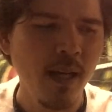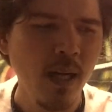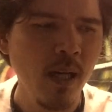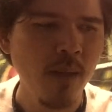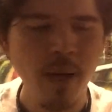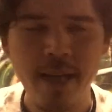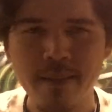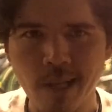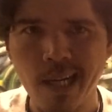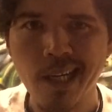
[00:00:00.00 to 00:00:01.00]

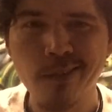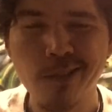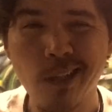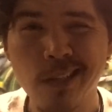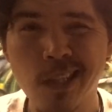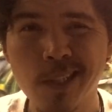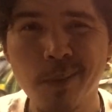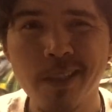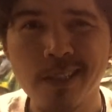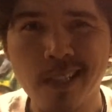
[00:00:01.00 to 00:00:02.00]
I kind of talked
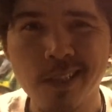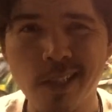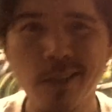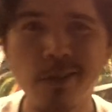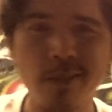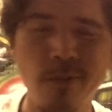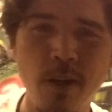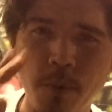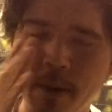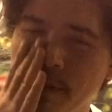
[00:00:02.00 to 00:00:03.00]
about this in Nunchaku tricks very
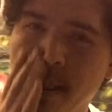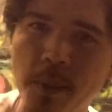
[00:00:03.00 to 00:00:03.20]
briefly,